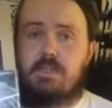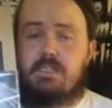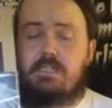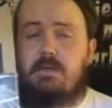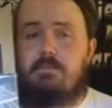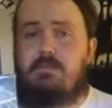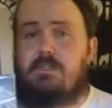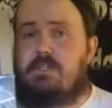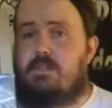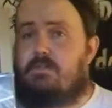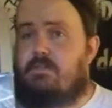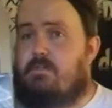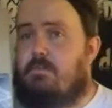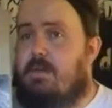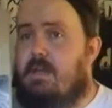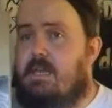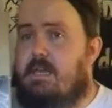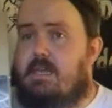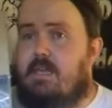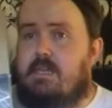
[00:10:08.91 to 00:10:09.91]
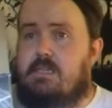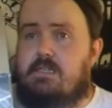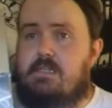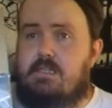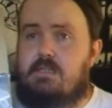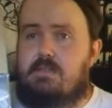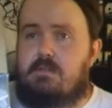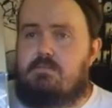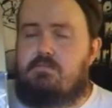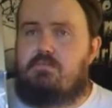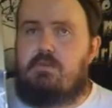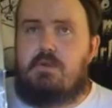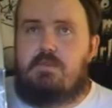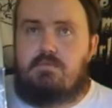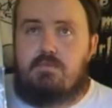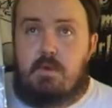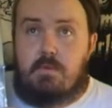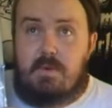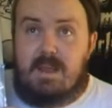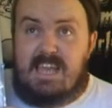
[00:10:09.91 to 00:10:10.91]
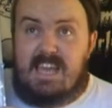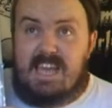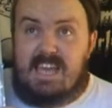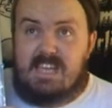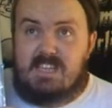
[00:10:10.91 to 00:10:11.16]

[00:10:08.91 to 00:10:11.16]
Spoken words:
on the subject of Rodriguez, there